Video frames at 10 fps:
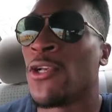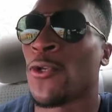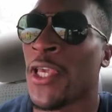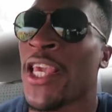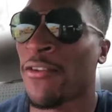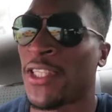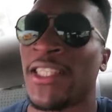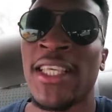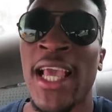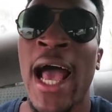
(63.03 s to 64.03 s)
So
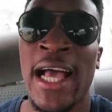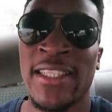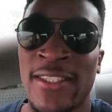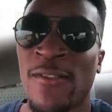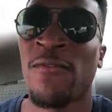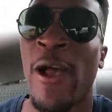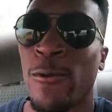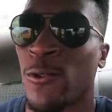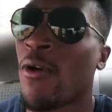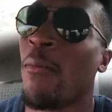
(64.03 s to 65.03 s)
EFCC has
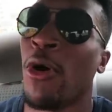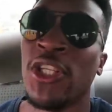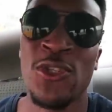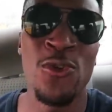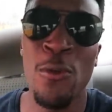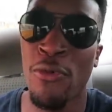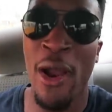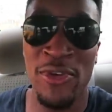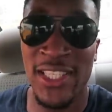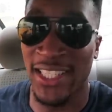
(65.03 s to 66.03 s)
found some monies. You know,
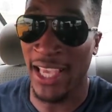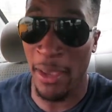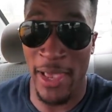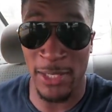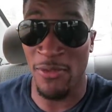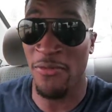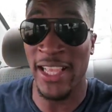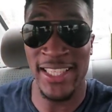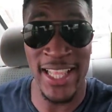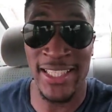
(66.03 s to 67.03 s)
Buhari since he came, he has been
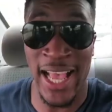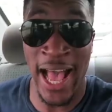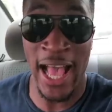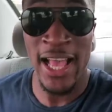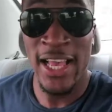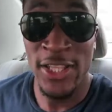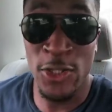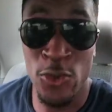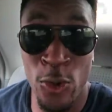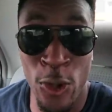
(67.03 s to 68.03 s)
fighting that.
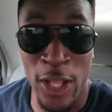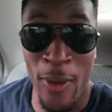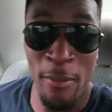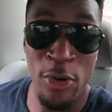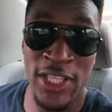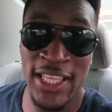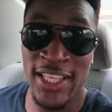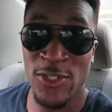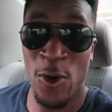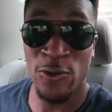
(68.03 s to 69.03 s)
They stole all our money in
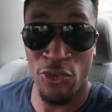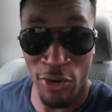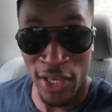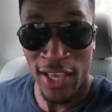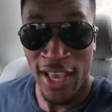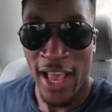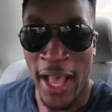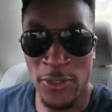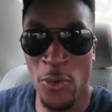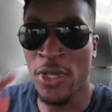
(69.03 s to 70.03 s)
this country.
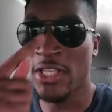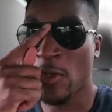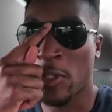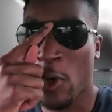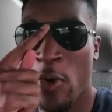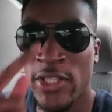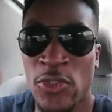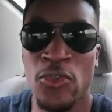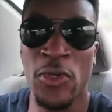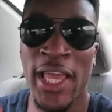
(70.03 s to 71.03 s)
And so he's on a
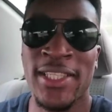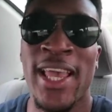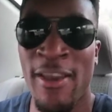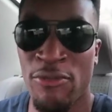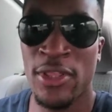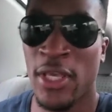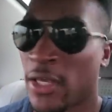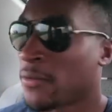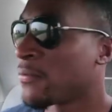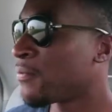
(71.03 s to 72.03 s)
quest to get everything.